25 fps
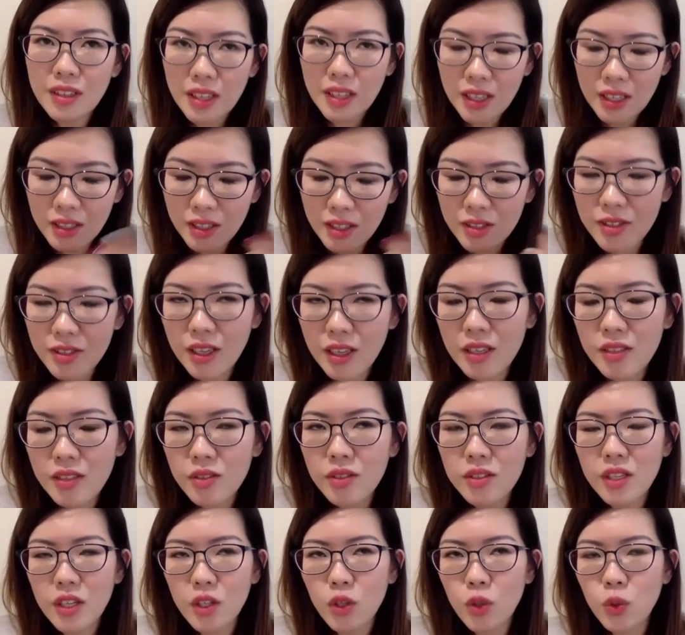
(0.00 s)
in a
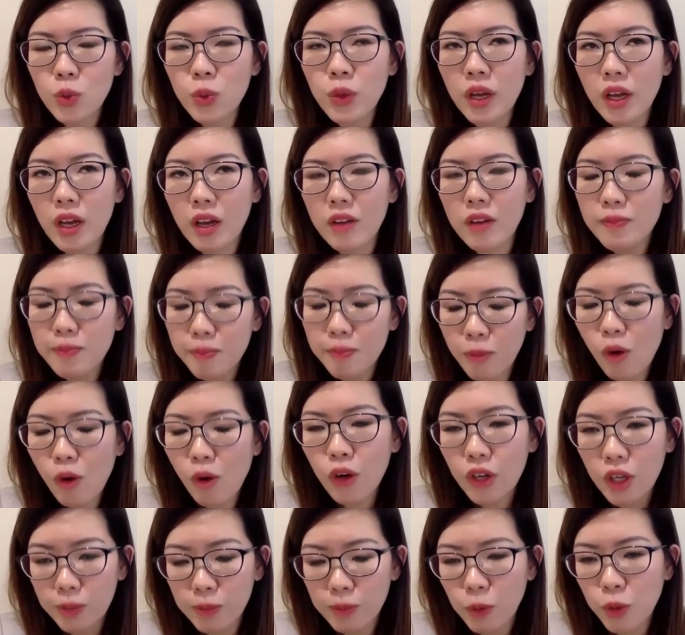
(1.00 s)
sense, they do have more
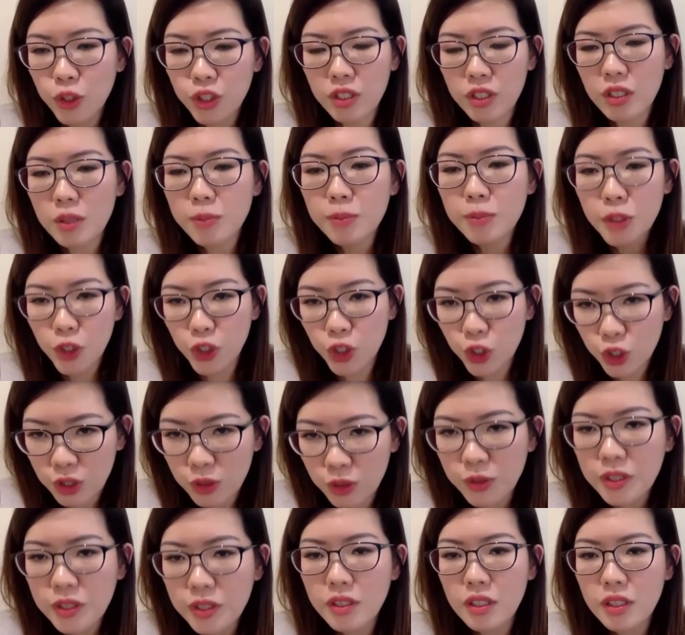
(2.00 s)
emotional
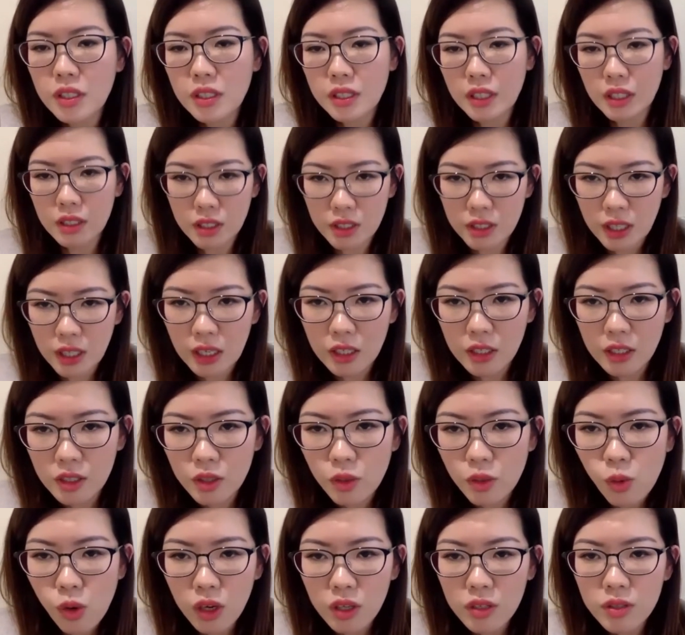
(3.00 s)
maturity than the younger
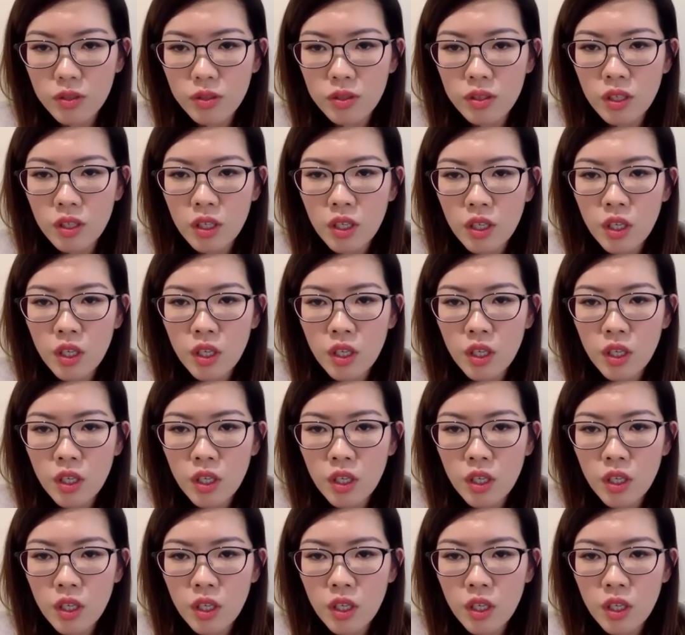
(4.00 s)
ones.